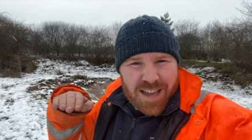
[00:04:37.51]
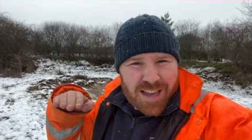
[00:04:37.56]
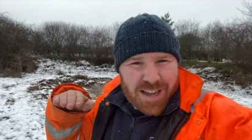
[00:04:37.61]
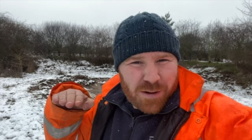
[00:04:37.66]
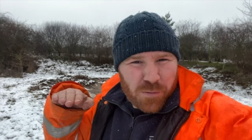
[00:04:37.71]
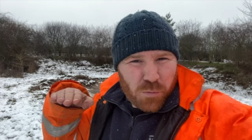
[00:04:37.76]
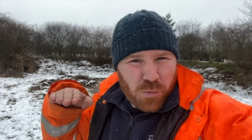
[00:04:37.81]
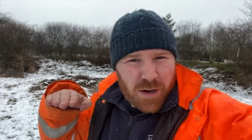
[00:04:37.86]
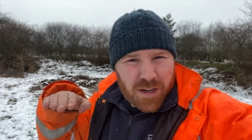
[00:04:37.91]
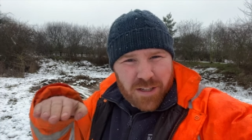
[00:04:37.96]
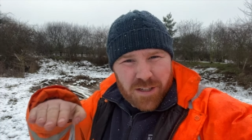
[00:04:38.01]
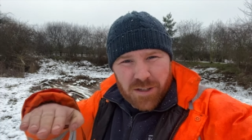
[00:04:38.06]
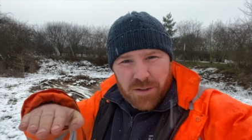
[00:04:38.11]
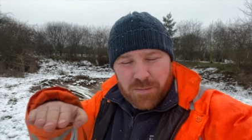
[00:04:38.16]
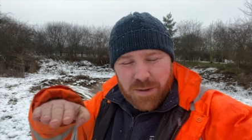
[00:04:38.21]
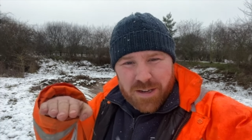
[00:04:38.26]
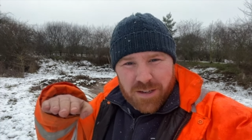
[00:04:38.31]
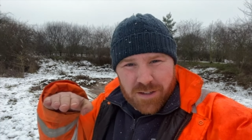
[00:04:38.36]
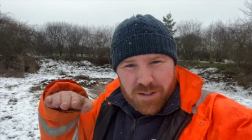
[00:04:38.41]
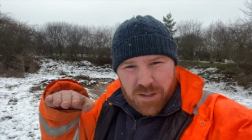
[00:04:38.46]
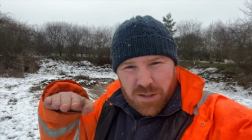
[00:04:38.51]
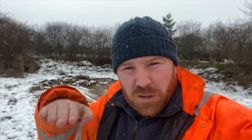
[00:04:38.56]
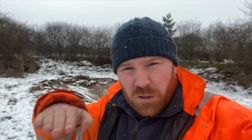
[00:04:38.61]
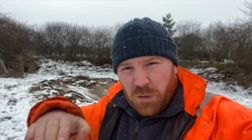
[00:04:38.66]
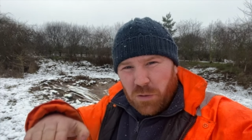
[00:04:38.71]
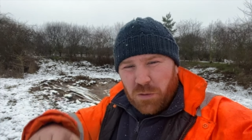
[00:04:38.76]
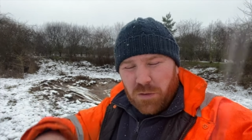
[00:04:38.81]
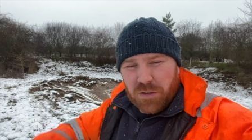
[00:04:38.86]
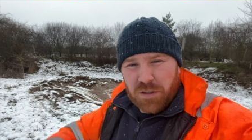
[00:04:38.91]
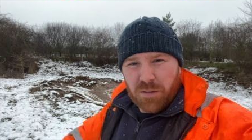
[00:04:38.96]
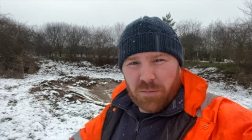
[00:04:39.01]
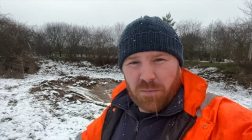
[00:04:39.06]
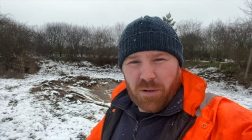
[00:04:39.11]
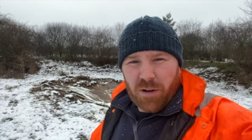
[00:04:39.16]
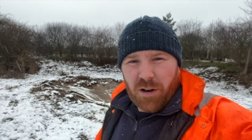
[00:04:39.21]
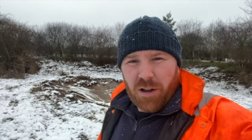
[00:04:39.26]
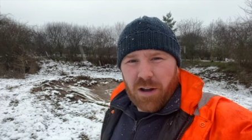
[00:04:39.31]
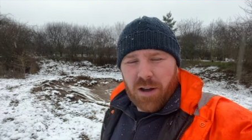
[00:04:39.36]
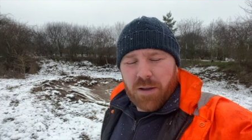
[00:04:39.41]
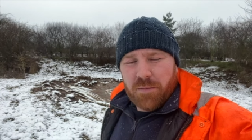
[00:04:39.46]
wedge them into some
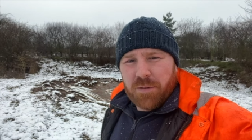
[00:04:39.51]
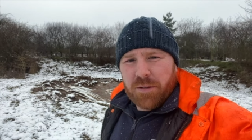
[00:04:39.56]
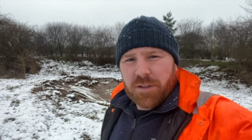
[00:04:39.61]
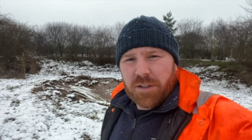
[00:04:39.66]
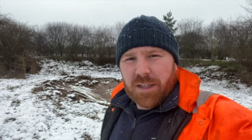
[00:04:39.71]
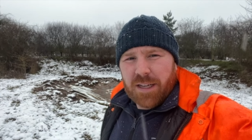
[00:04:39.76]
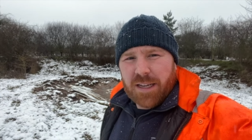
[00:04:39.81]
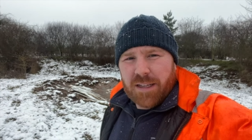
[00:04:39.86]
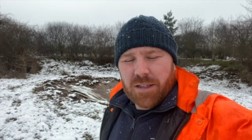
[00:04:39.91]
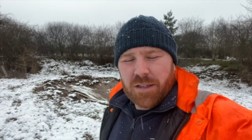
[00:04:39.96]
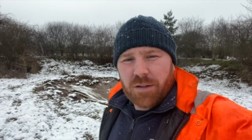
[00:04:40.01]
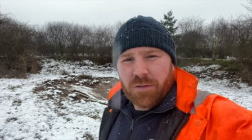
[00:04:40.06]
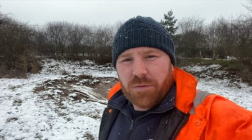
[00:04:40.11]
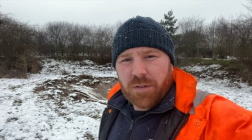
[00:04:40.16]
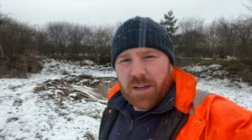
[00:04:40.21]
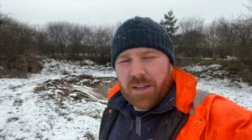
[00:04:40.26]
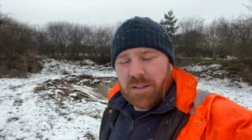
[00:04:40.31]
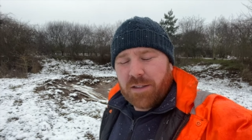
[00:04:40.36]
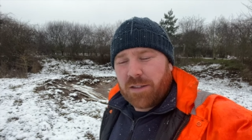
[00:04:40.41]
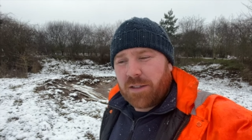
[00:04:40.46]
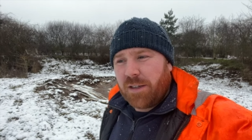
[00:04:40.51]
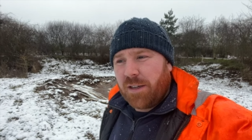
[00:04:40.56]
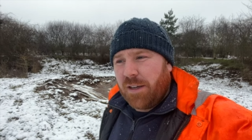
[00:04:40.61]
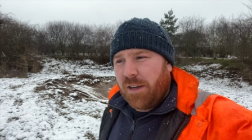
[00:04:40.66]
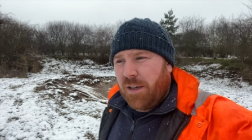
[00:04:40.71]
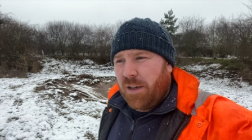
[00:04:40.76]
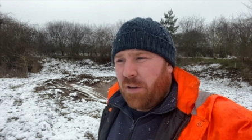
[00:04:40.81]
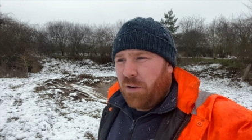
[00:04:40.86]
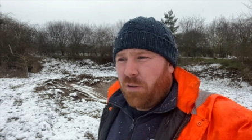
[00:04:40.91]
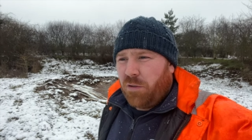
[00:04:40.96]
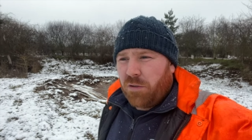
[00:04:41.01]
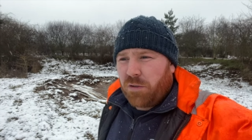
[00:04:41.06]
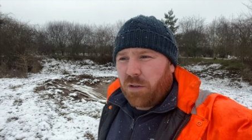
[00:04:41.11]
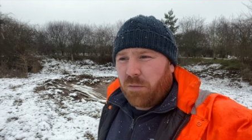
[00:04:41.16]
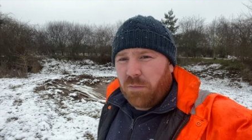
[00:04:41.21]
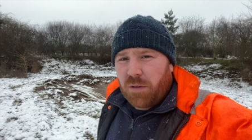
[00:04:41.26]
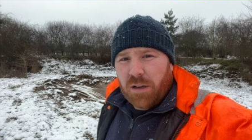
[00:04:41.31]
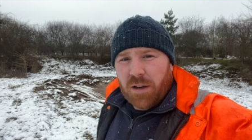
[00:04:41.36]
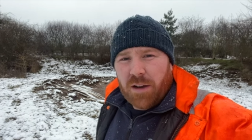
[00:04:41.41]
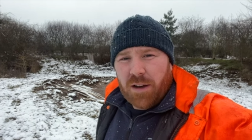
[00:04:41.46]
climbers against a fence or
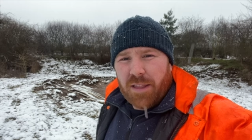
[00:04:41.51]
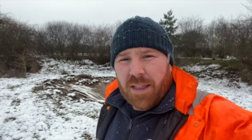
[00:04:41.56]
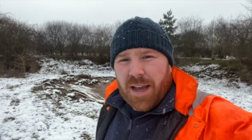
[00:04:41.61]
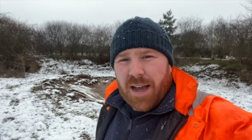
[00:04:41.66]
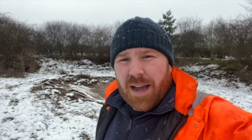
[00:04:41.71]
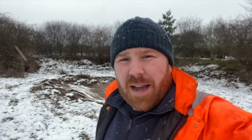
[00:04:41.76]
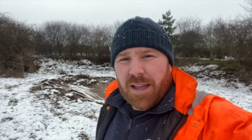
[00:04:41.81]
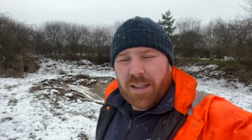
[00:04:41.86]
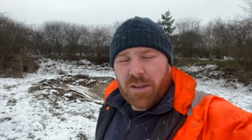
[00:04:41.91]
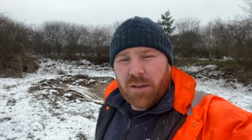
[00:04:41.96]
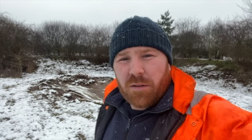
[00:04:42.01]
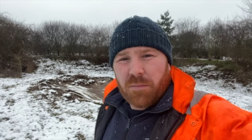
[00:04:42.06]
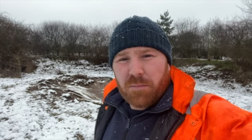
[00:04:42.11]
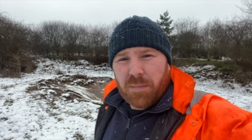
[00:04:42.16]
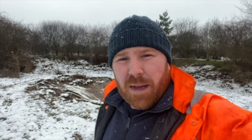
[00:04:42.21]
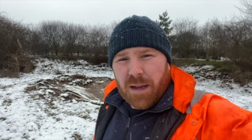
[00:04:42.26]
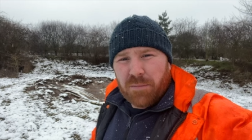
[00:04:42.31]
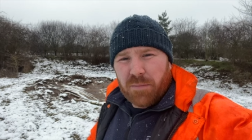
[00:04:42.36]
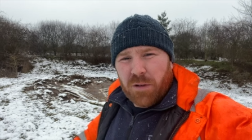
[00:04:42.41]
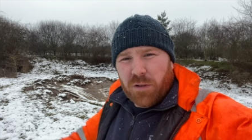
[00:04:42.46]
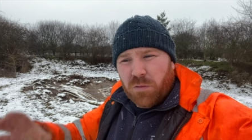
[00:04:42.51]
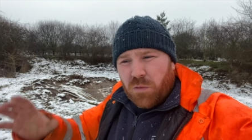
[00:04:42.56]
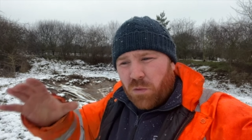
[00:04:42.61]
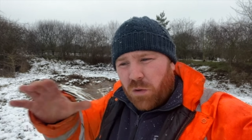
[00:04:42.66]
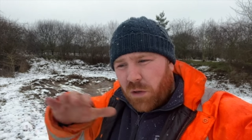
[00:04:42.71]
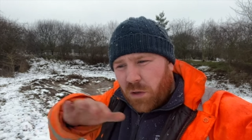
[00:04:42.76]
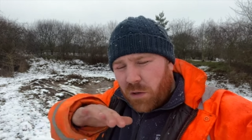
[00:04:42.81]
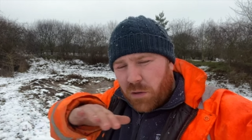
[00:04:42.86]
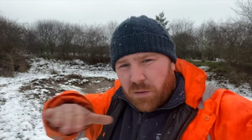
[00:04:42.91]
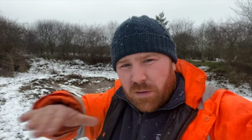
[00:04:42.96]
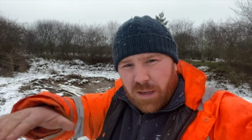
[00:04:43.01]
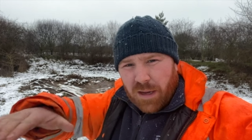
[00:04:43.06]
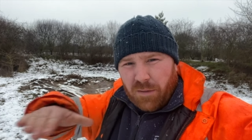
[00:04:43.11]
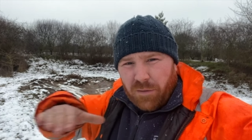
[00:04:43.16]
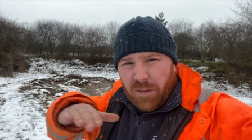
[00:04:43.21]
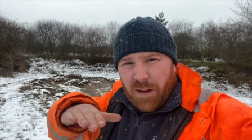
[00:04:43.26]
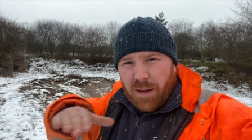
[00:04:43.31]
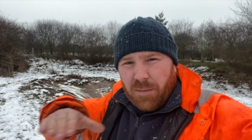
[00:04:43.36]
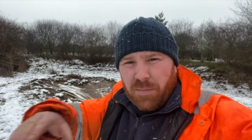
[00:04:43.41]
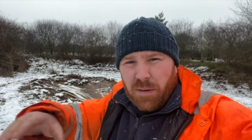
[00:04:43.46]
something like that, and blackbirds will use that
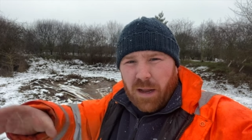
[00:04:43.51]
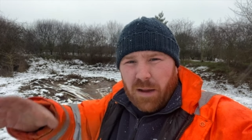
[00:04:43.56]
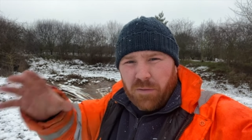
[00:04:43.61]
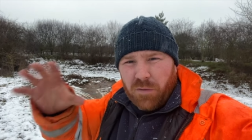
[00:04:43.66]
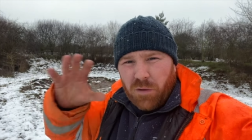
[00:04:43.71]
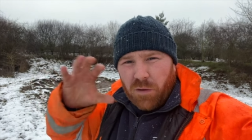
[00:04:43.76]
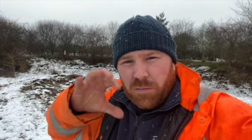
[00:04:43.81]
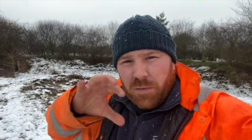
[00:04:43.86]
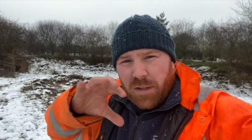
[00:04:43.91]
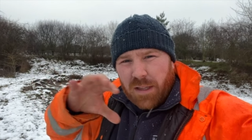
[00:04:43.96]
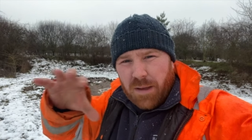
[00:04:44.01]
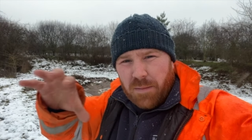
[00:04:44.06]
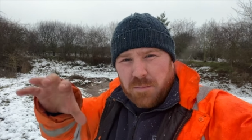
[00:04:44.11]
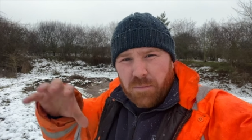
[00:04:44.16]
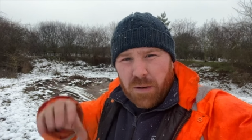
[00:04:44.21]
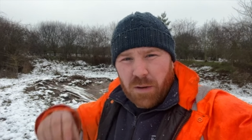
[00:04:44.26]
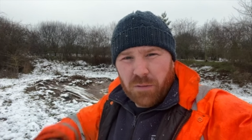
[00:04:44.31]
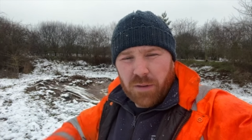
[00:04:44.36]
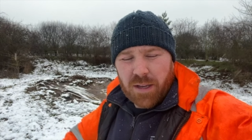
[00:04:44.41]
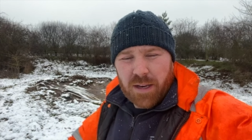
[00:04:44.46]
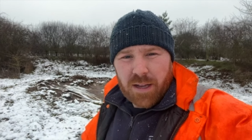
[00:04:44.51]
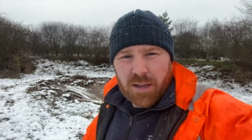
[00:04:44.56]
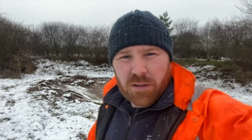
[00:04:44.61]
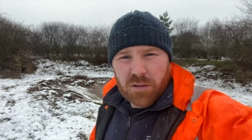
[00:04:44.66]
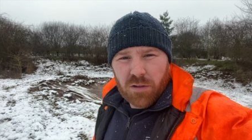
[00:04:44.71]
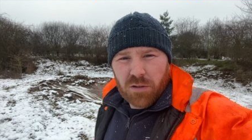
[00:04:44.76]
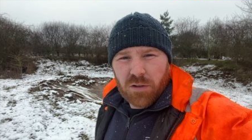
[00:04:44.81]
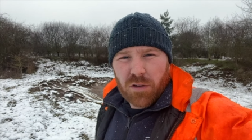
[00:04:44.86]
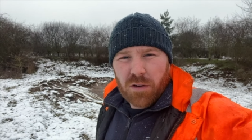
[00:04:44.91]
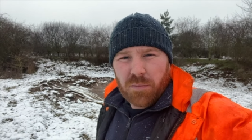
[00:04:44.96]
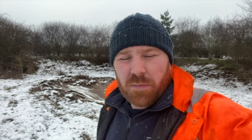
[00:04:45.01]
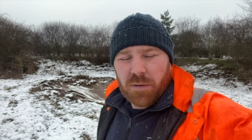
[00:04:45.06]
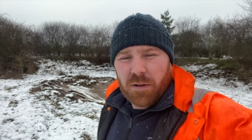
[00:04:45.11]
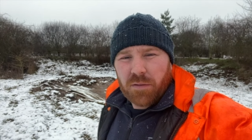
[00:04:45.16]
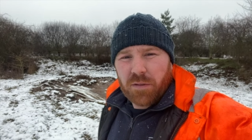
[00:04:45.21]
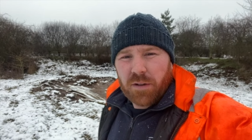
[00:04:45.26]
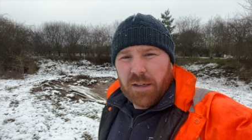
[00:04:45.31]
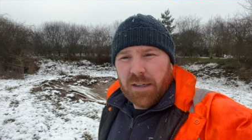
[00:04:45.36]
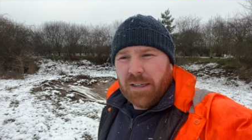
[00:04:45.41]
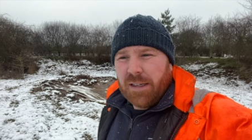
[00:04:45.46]
flat platform to then build their nest on top
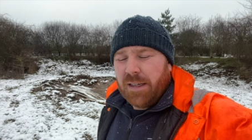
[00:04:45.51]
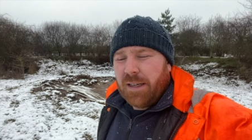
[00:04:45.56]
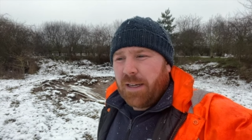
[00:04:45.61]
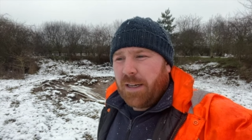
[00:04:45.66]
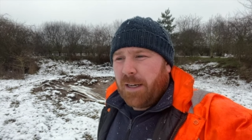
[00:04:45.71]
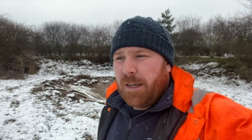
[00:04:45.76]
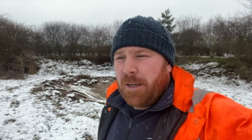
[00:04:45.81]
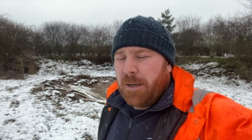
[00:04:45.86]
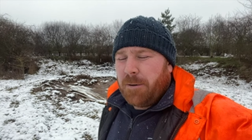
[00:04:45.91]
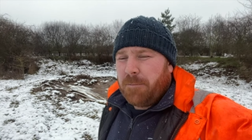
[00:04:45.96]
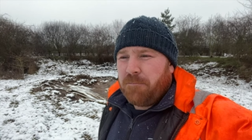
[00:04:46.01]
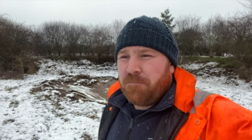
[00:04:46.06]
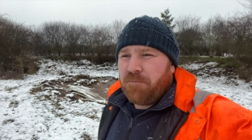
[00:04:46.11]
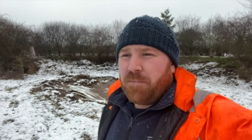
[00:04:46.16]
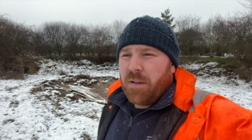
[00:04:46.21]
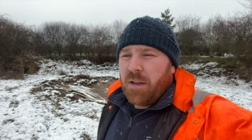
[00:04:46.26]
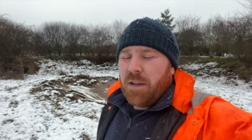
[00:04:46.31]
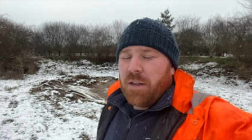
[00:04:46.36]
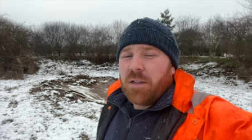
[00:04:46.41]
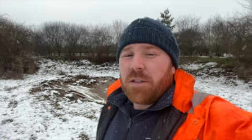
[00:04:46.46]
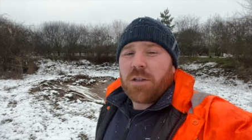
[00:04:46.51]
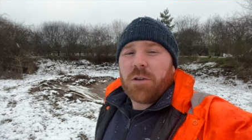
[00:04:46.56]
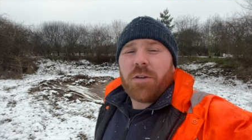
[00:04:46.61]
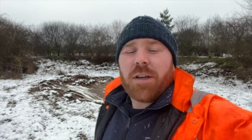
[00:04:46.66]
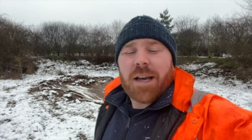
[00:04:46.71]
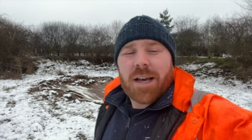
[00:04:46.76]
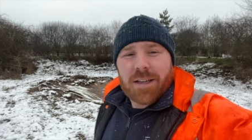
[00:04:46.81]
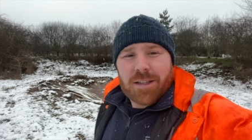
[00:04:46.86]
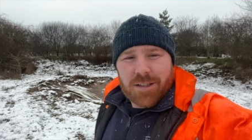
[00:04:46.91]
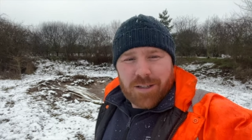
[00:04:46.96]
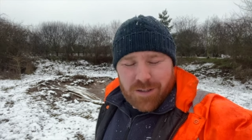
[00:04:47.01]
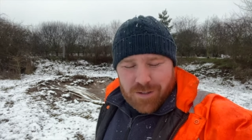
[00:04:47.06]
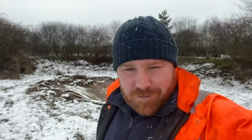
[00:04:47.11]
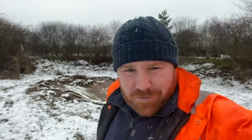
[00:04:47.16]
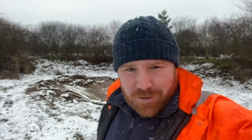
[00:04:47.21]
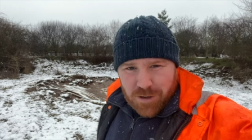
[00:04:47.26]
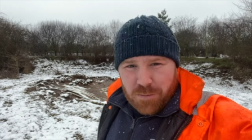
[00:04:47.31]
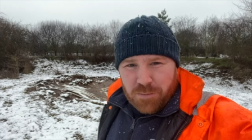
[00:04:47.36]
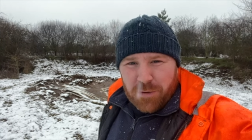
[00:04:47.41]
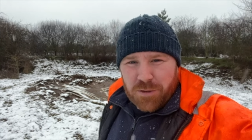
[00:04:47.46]
of. Um, so yes,
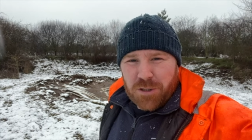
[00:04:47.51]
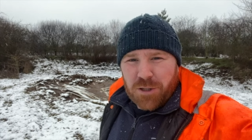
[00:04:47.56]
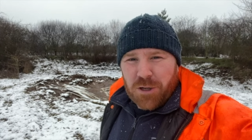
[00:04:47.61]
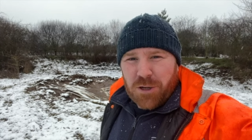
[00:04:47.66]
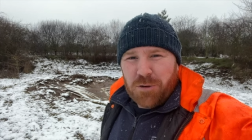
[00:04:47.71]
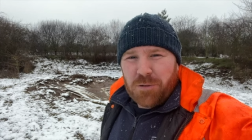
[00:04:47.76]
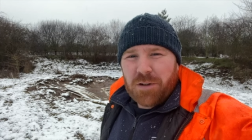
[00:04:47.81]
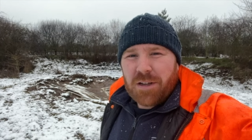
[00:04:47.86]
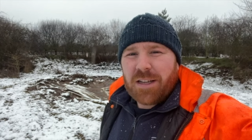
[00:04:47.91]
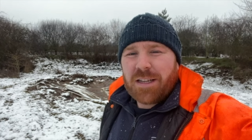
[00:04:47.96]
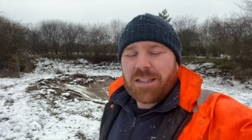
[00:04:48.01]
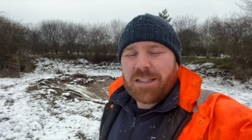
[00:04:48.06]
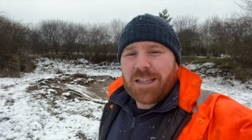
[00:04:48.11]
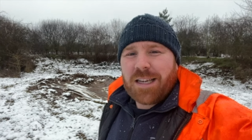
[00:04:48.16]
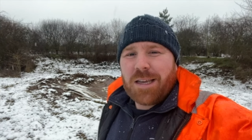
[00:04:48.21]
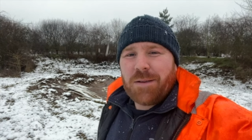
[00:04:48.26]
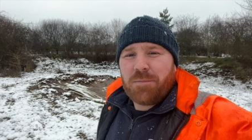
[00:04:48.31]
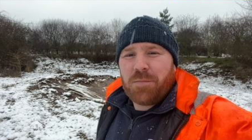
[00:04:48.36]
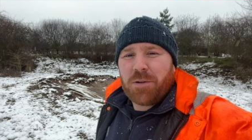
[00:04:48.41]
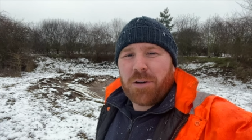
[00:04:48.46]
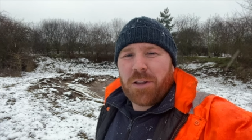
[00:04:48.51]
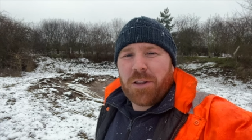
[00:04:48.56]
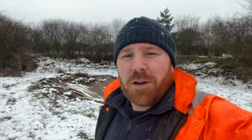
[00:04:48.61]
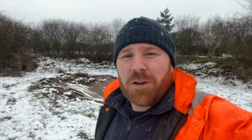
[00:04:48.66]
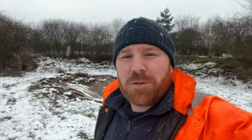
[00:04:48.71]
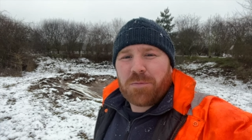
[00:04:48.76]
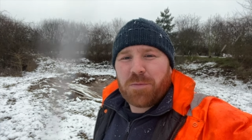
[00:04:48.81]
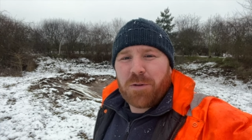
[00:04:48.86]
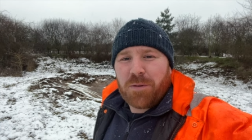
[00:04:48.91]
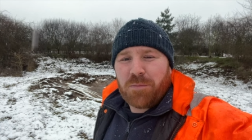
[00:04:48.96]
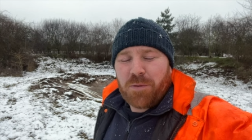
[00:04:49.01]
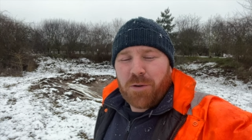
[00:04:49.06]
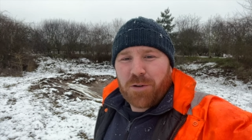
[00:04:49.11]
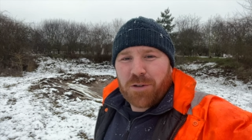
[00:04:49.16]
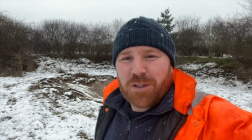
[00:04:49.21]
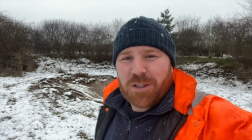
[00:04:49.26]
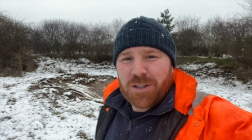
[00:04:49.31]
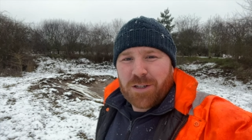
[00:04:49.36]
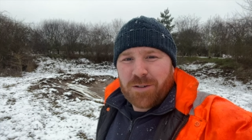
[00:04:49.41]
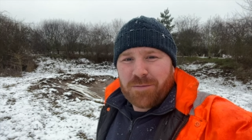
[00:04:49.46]
number two is keep putting those bird
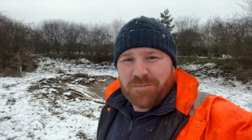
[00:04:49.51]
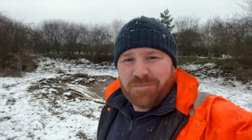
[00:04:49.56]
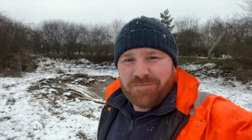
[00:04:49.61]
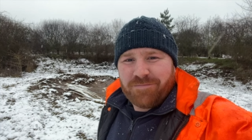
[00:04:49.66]
boxes up.